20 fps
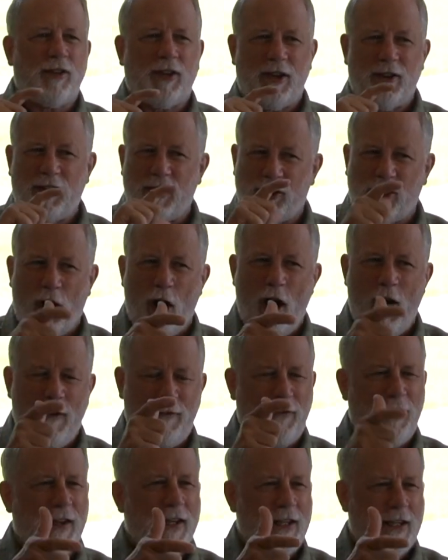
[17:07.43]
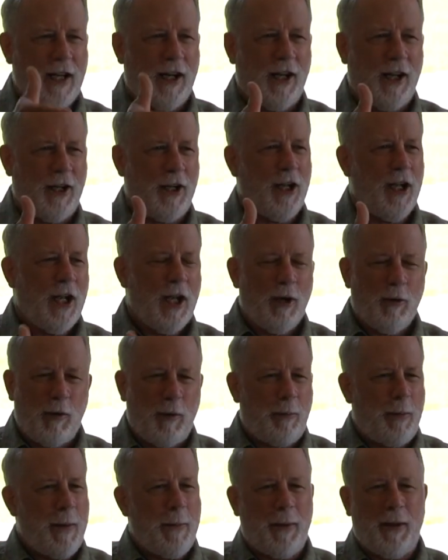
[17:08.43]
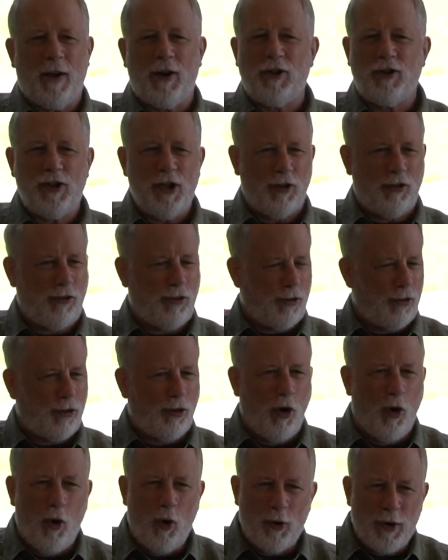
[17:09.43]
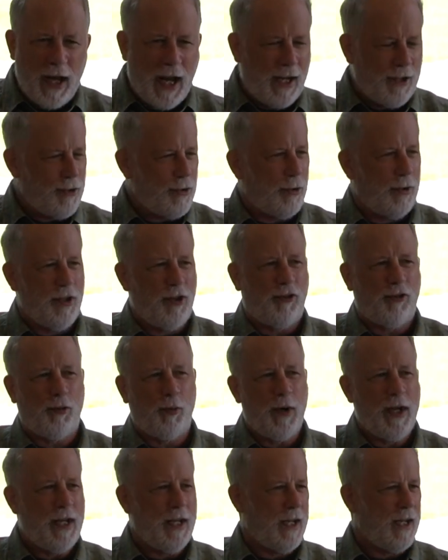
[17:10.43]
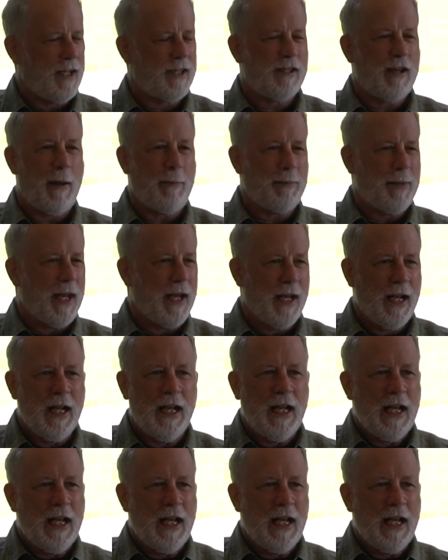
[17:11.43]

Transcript: because it's often done with people that are just so naturally sweet and accepting.